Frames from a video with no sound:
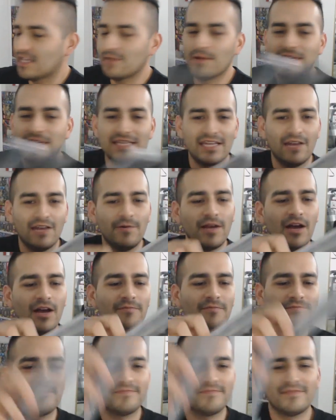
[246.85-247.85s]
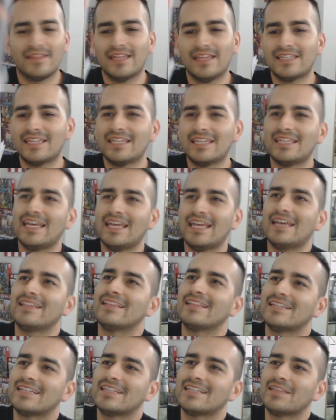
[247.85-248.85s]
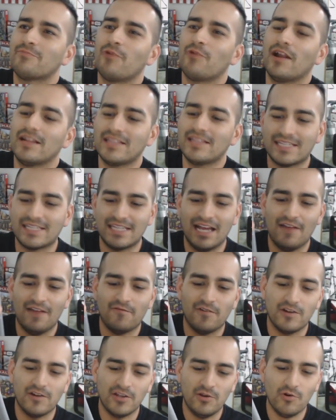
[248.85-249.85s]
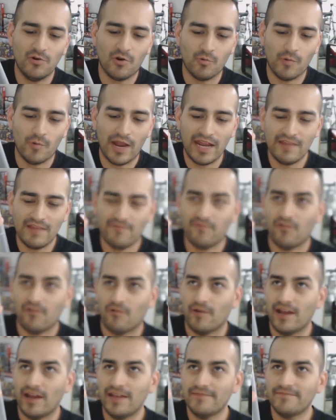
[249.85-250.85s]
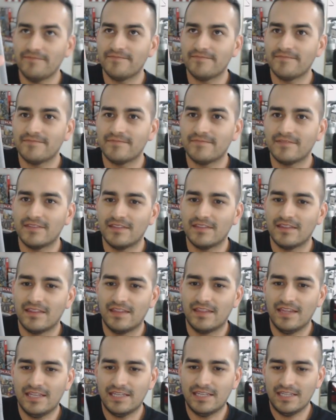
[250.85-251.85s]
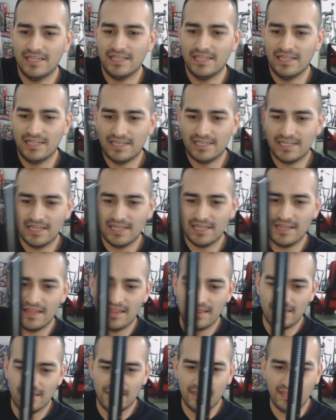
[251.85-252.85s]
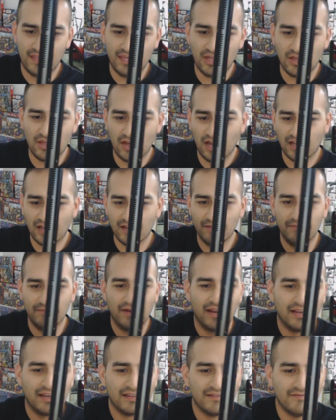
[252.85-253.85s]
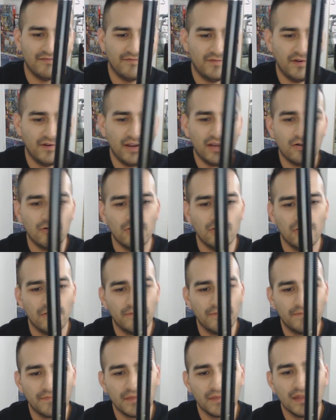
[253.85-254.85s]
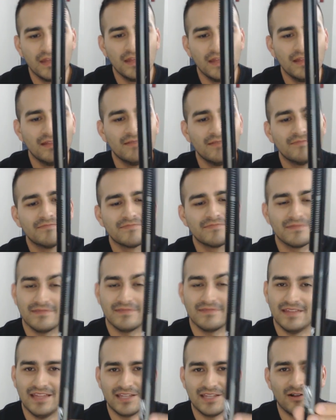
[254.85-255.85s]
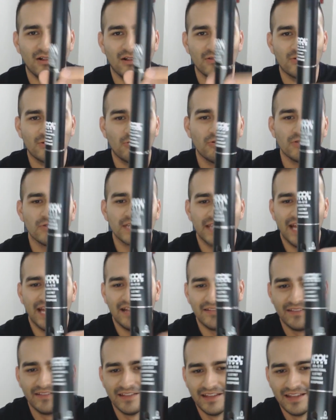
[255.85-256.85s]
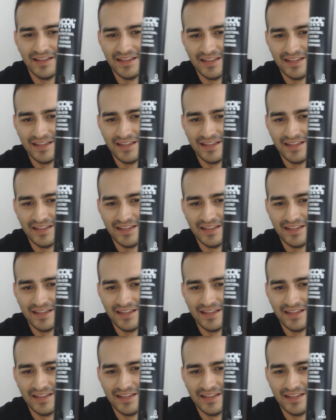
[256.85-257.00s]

So anyways, here we go. This is it. This is the product itself, what you are waiting for, right? This is the shotgun mic. Very cool. And it's called Cool Sound.